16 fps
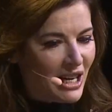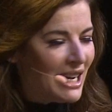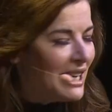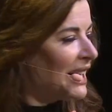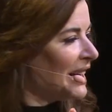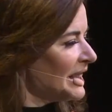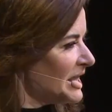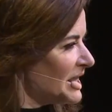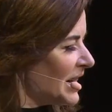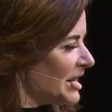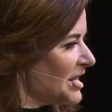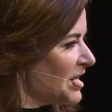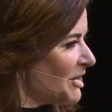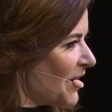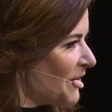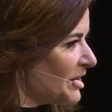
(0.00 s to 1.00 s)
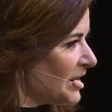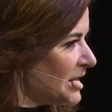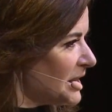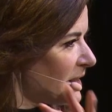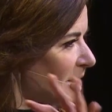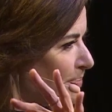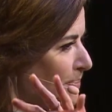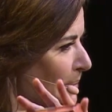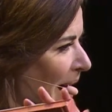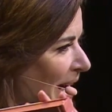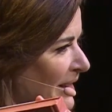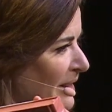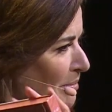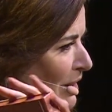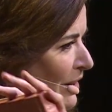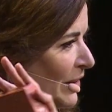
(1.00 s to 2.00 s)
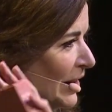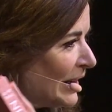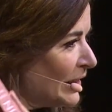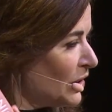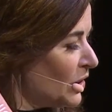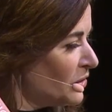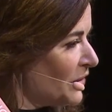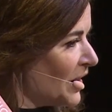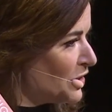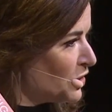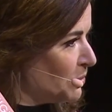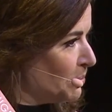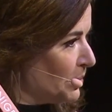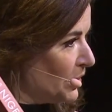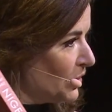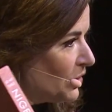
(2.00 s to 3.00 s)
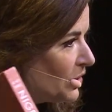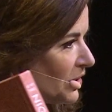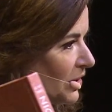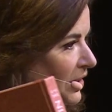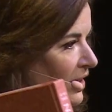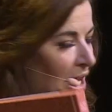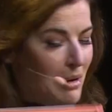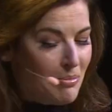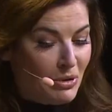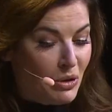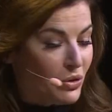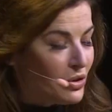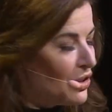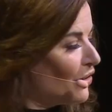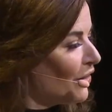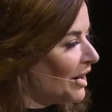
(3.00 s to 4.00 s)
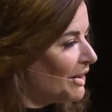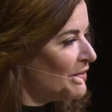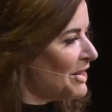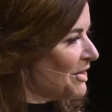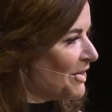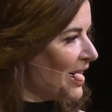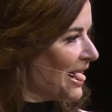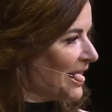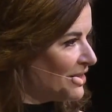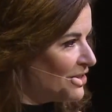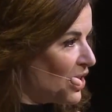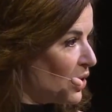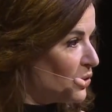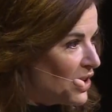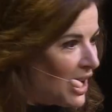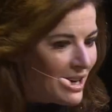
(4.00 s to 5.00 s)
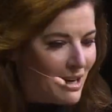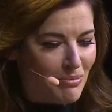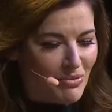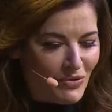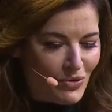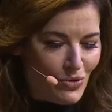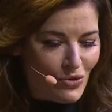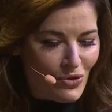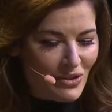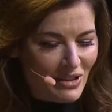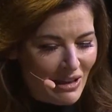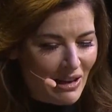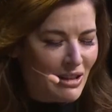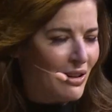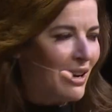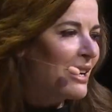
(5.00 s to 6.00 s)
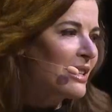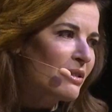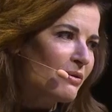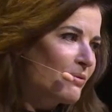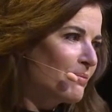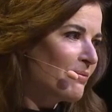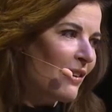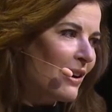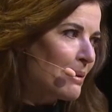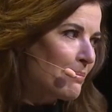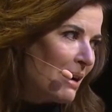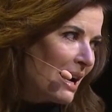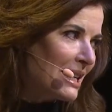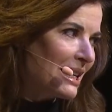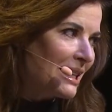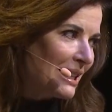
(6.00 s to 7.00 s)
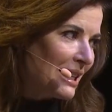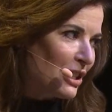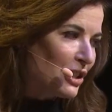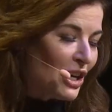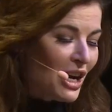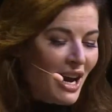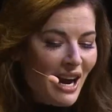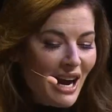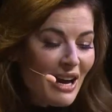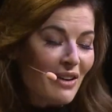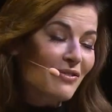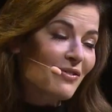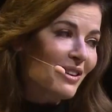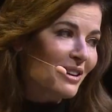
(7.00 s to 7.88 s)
and I like this idea of having this pattern rather like an old-fashioned book. But also, I've never had no jacket before. No, it's very bad English. I have,